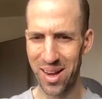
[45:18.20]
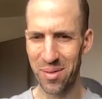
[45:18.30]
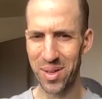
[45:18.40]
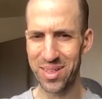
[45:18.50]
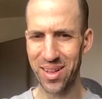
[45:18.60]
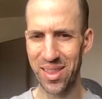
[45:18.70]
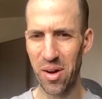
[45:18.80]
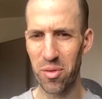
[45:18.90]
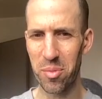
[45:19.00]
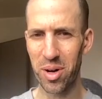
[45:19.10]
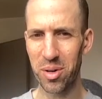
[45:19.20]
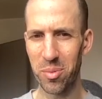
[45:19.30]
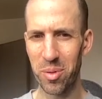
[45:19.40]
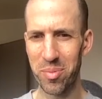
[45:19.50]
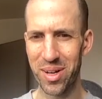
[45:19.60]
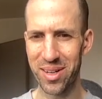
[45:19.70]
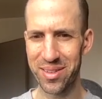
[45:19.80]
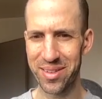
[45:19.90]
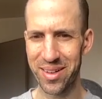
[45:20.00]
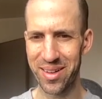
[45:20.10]
I mean, it's not that remarkable, but
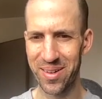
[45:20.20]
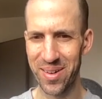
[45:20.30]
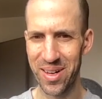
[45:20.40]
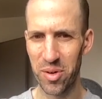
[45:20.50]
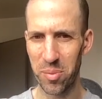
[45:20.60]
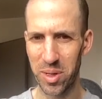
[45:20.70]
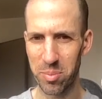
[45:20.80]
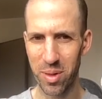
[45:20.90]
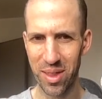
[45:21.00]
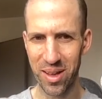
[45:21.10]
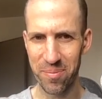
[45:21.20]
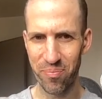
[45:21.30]
it uh, reminds me of that.